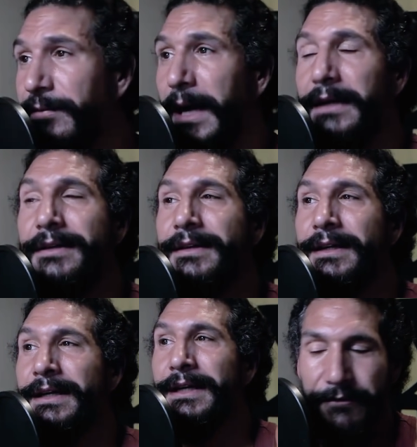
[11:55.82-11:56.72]
man.
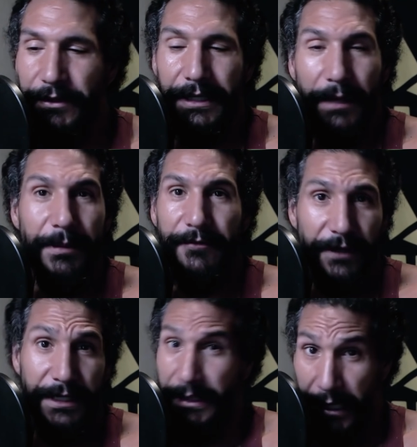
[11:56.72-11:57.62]
You cannot be a
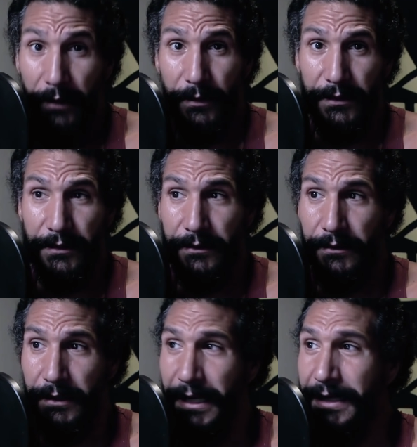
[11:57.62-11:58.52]
fucking coward.
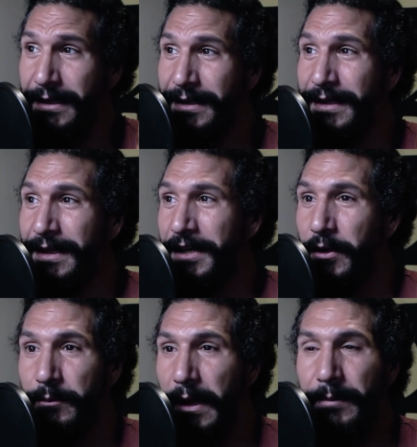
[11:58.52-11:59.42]
Okay.
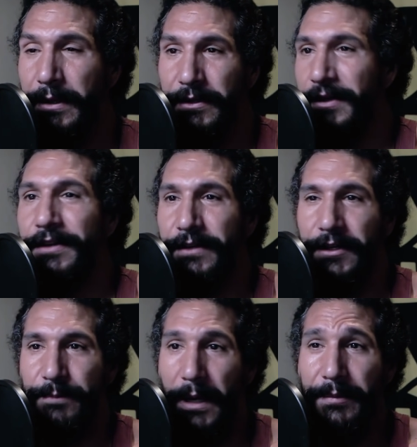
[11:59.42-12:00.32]
Uh, maybe he,
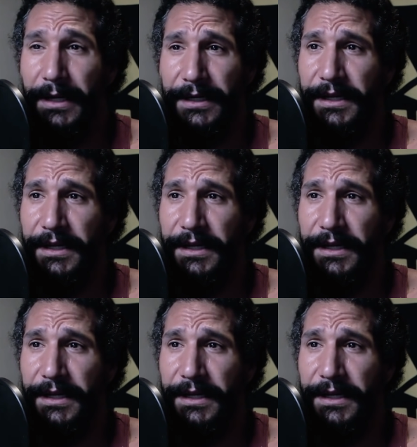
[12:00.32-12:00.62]
he's probably not going to